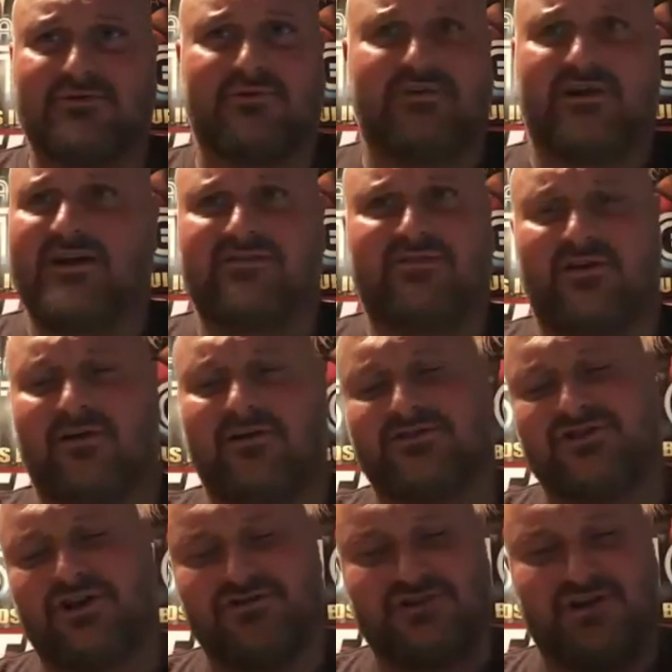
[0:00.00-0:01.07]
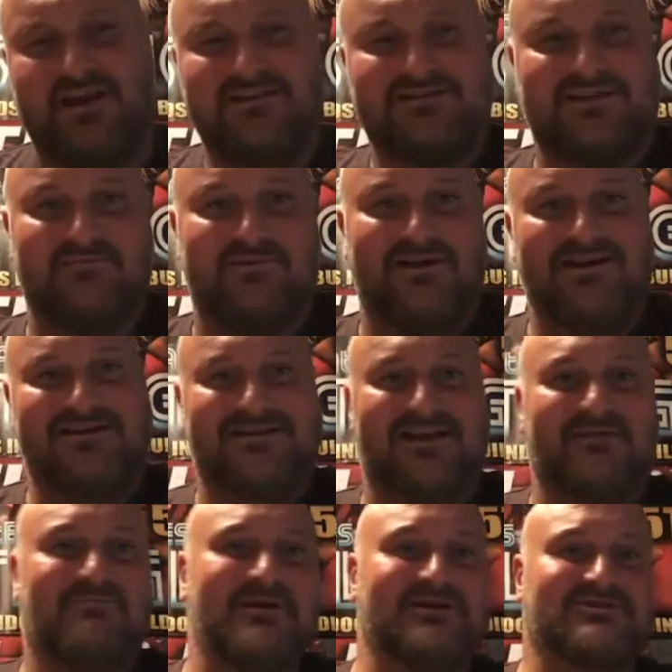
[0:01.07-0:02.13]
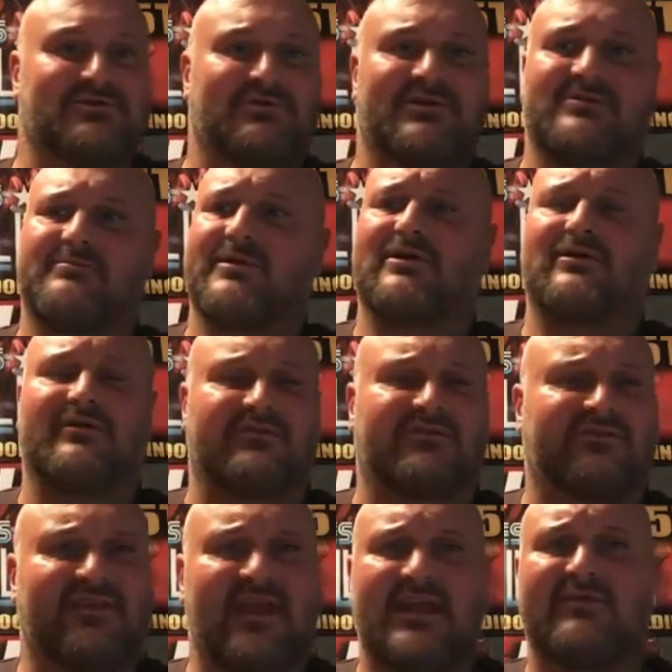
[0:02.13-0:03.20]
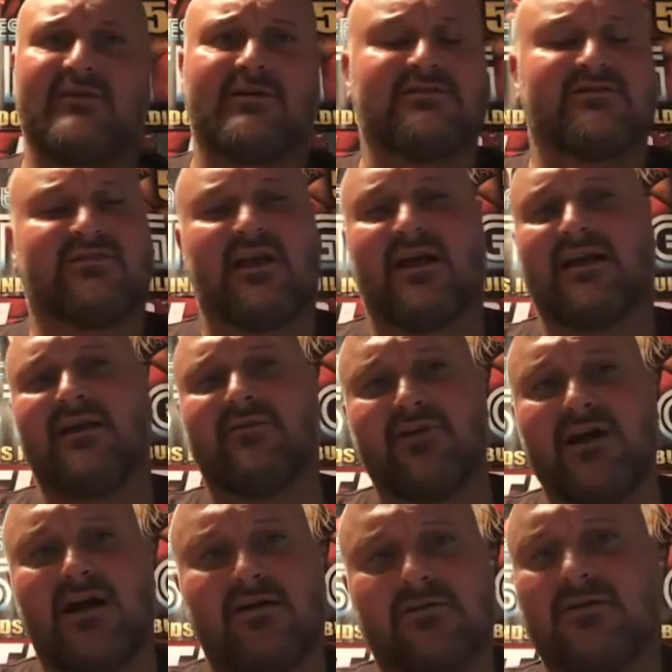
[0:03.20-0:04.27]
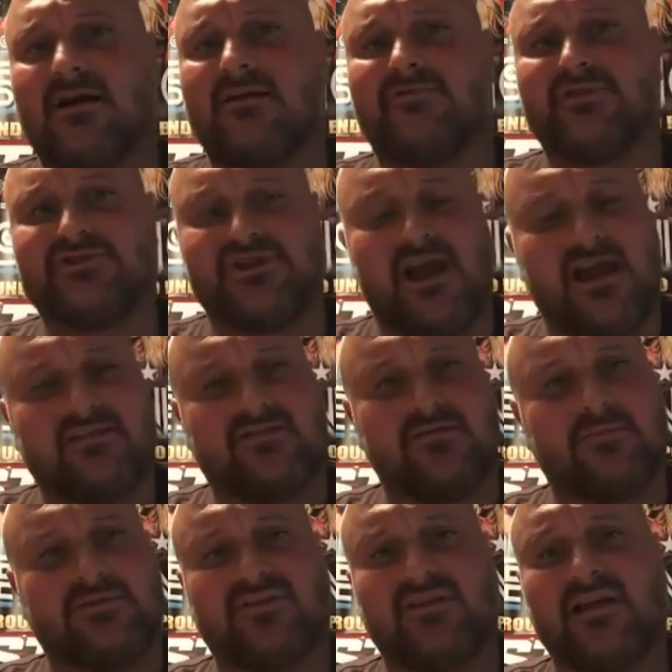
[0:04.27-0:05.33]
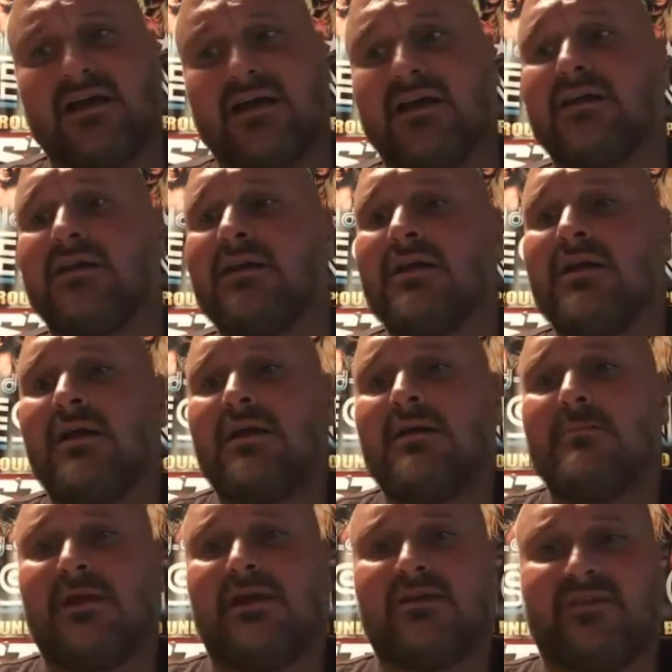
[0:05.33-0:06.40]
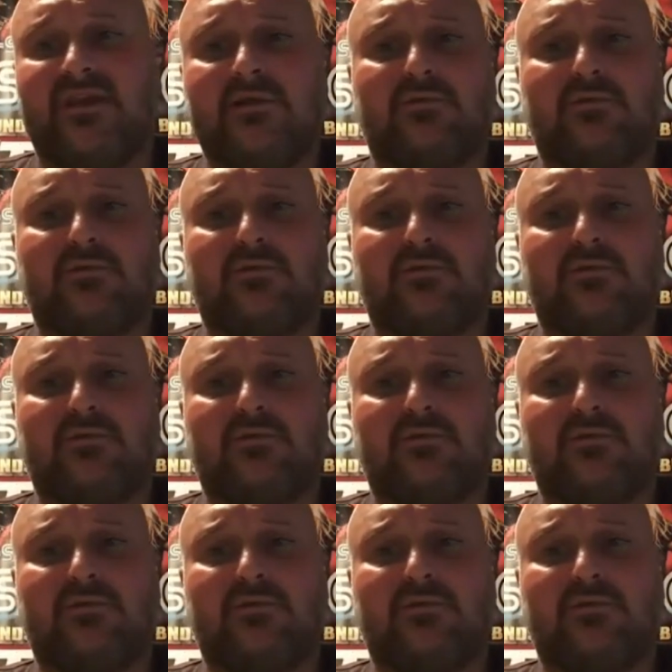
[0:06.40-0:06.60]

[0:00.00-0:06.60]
with their kids. They're not going to charge your kids any money to take a picture with them. They're going to stand there and sign every autograph that you ask them to sign, because they